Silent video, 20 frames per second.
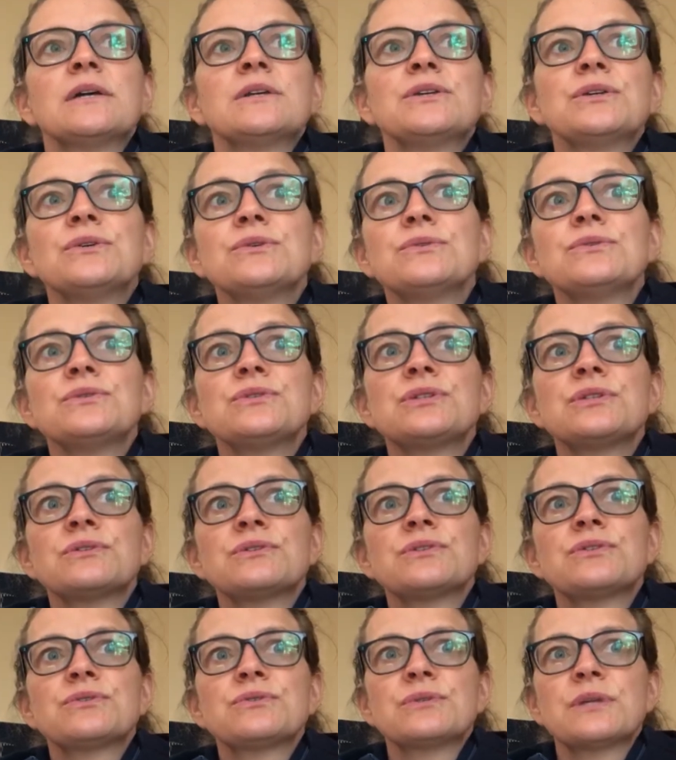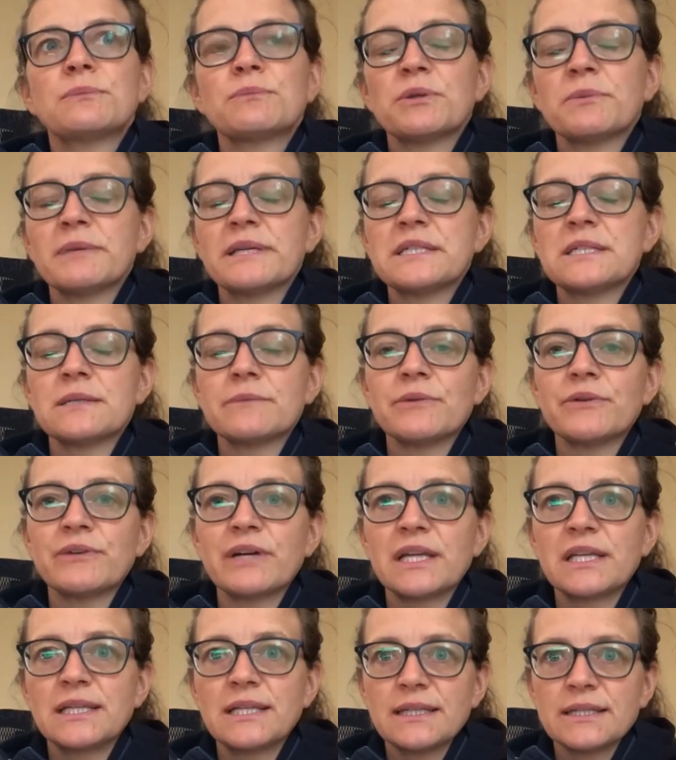use to implement some of
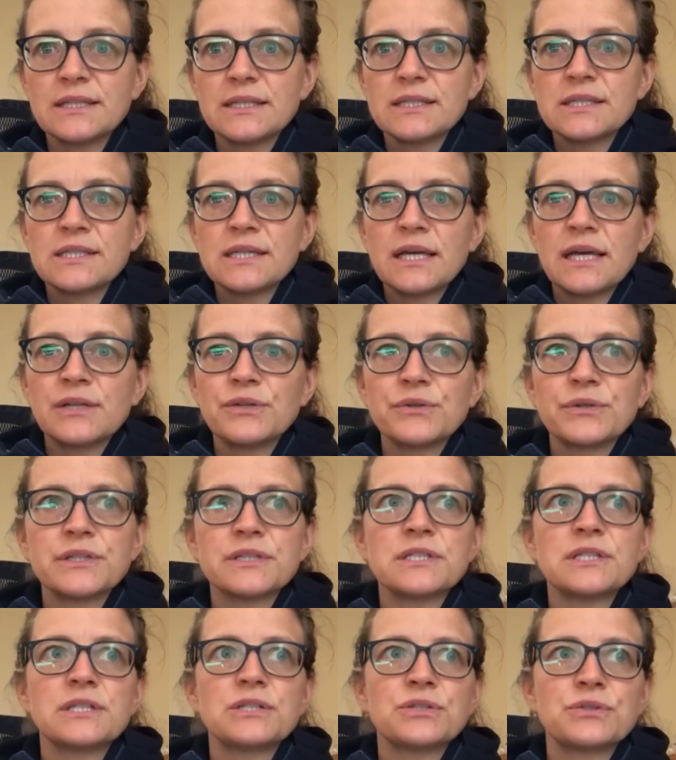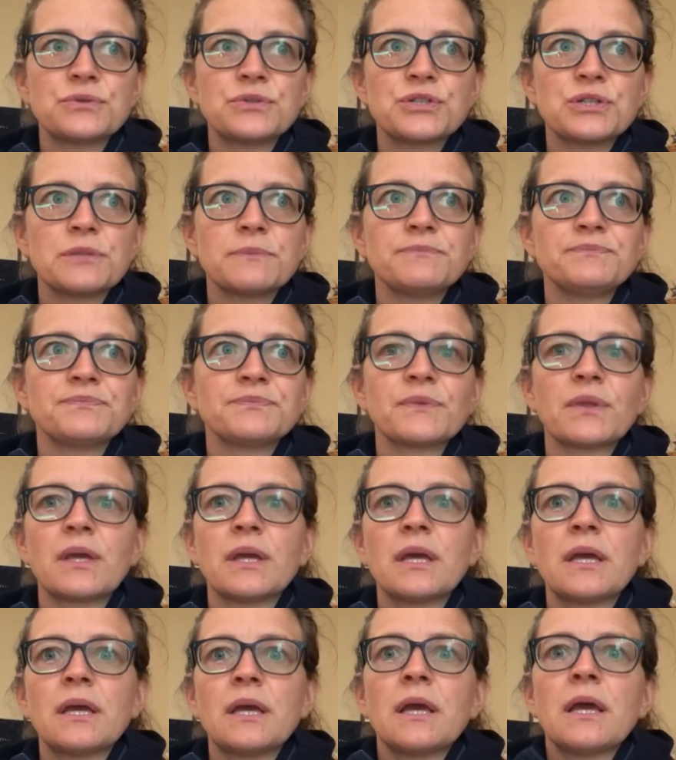ideas at your institution.
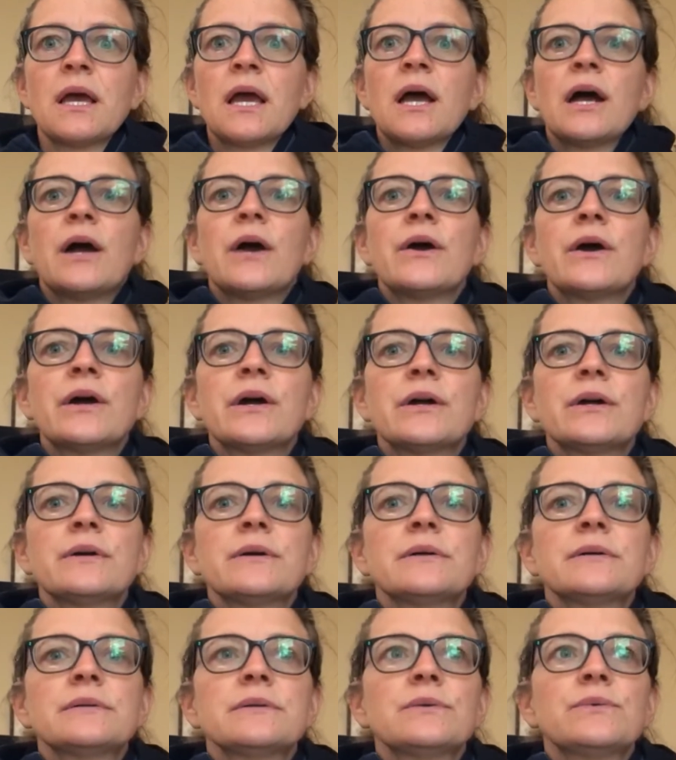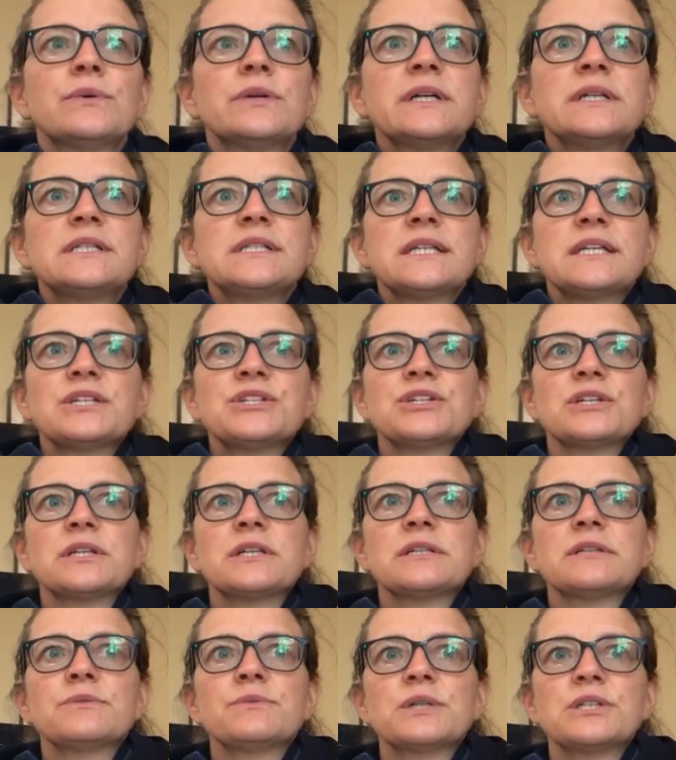Our
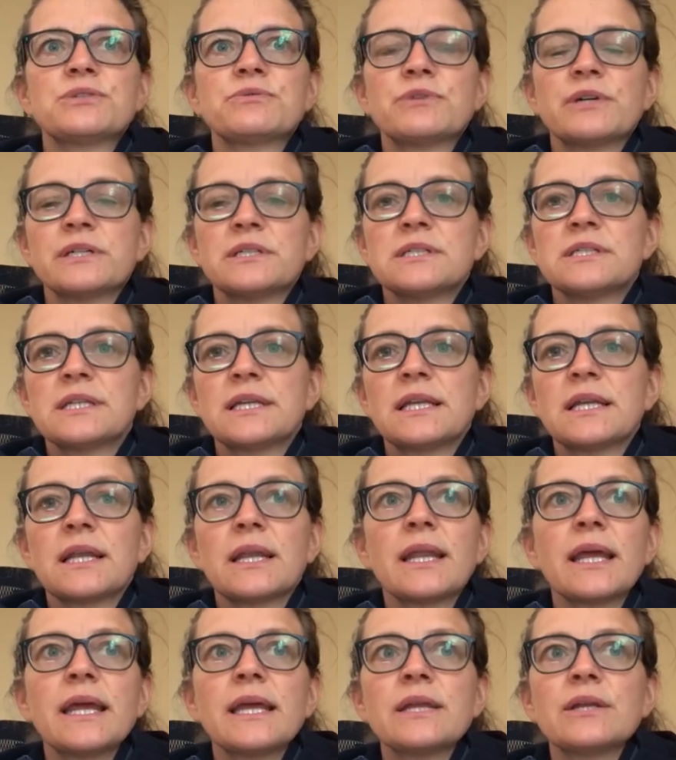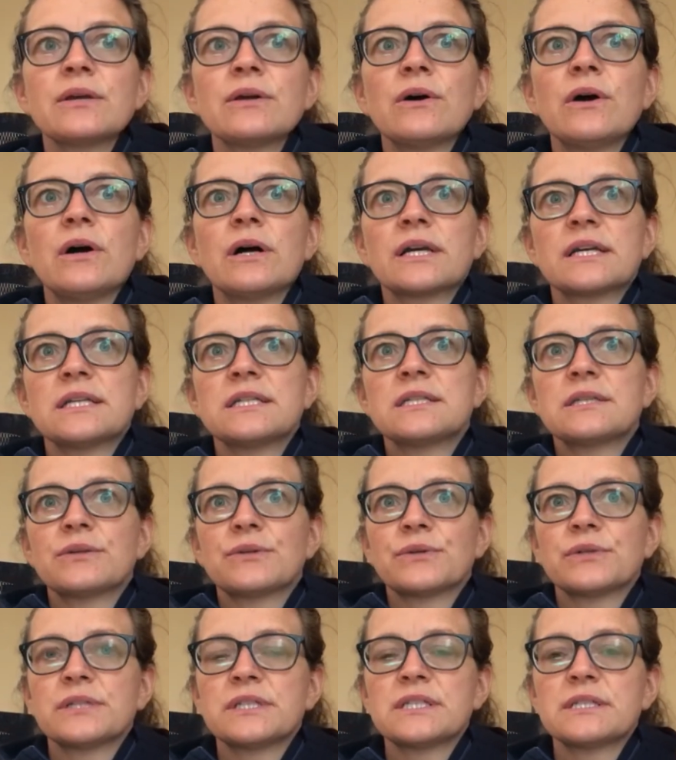orientation, which runs in late August
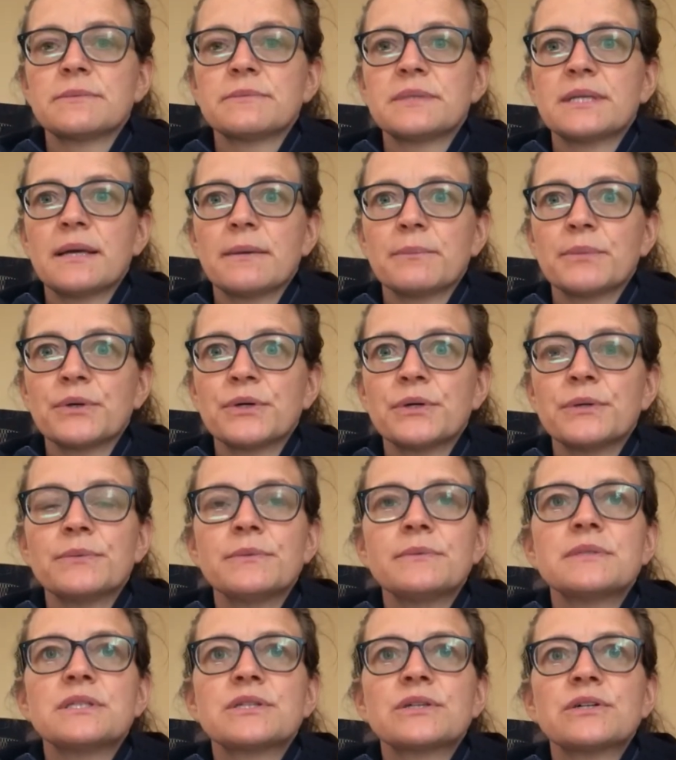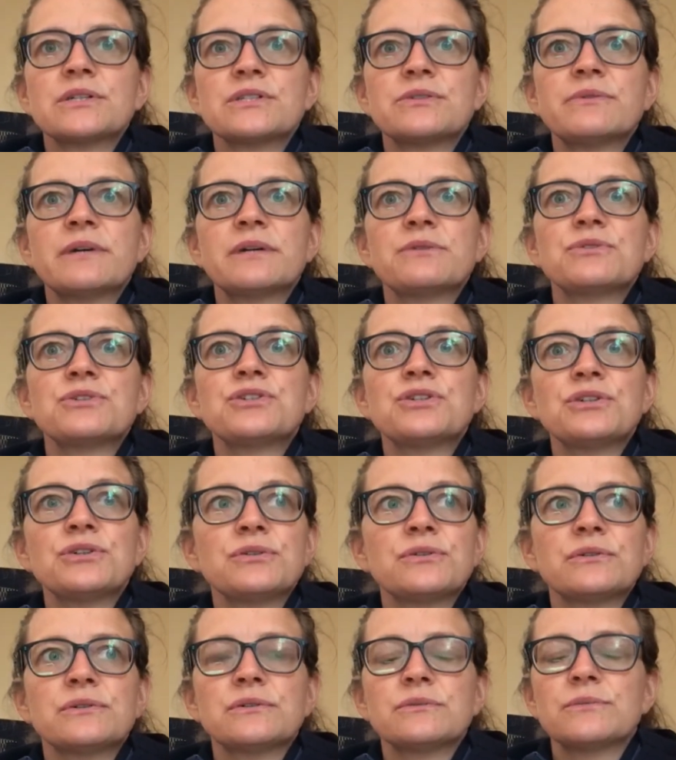and early September, starts around
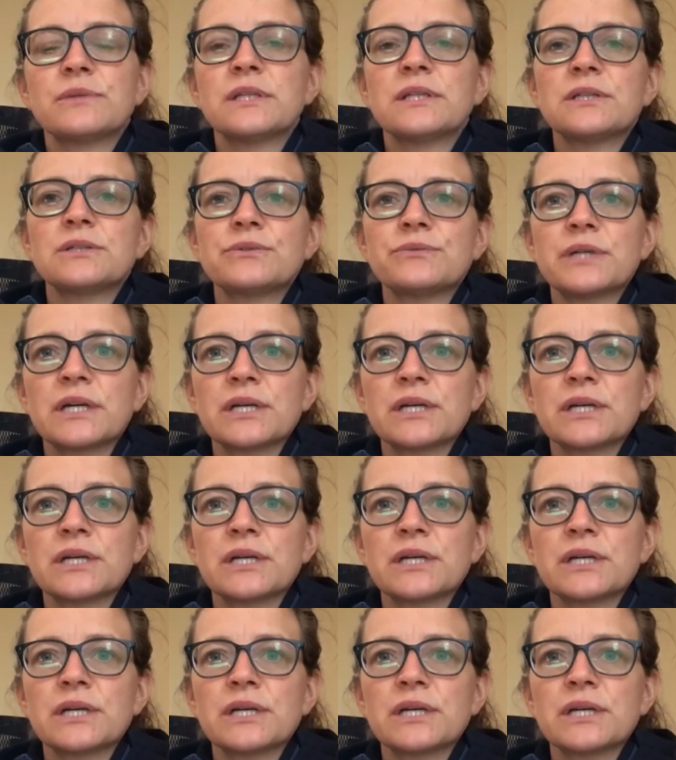June when the